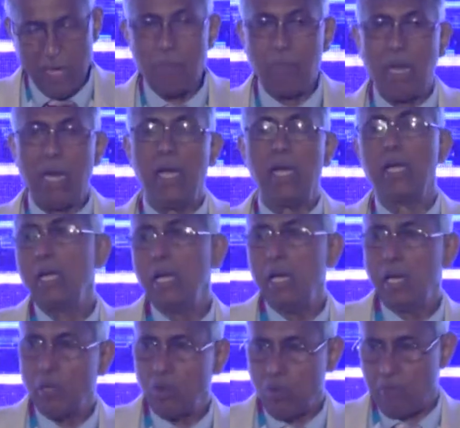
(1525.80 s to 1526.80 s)
Miller,
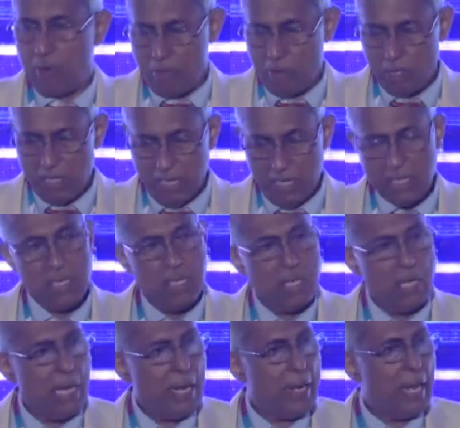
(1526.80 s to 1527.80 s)
who promoted it,
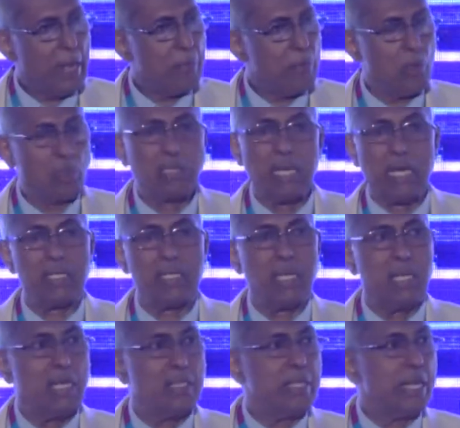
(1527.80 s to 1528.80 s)
and I know that
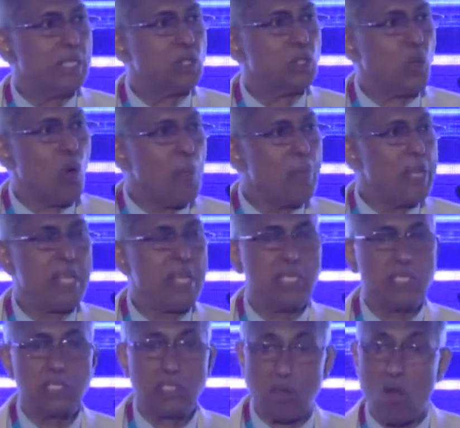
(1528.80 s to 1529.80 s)
there are so many
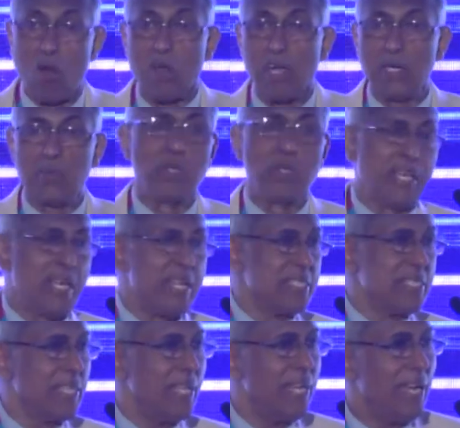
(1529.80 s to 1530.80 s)
strong advocates
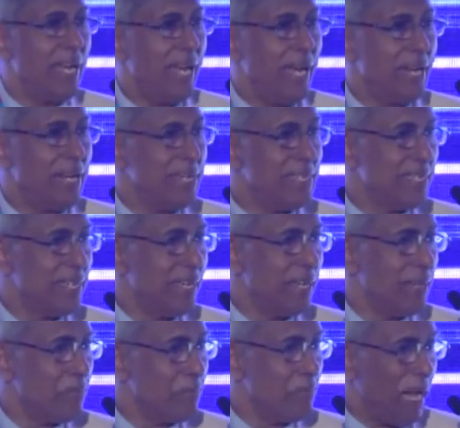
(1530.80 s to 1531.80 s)
and uh,
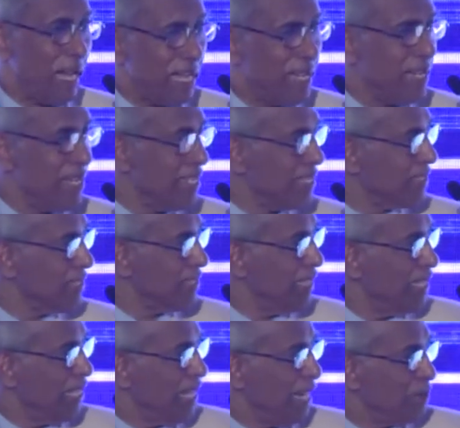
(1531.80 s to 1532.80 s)
pioneers,
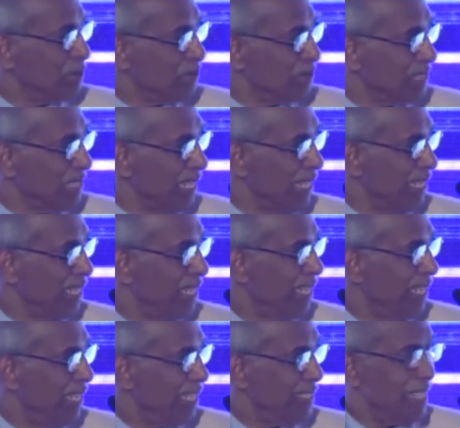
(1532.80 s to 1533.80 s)
I should say,
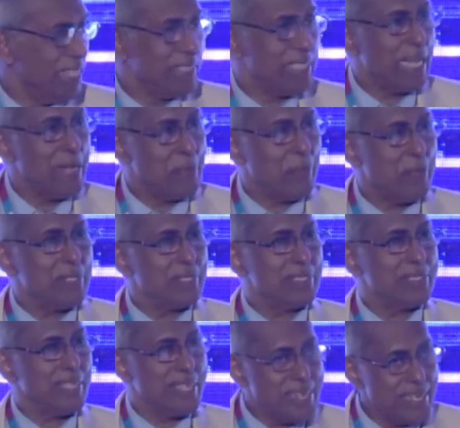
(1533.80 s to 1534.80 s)
the disciples
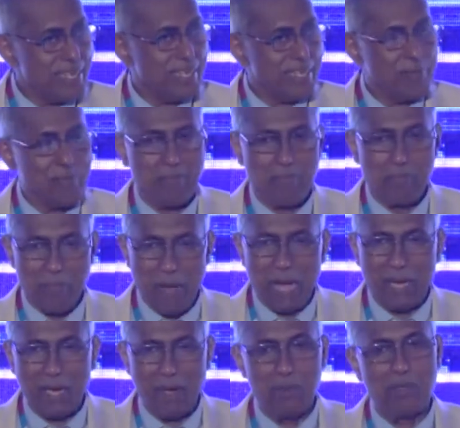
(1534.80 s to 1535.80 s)
here in
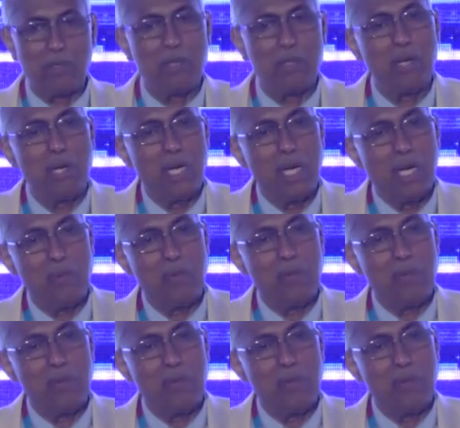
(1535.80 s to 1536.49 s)
Bangalore, we,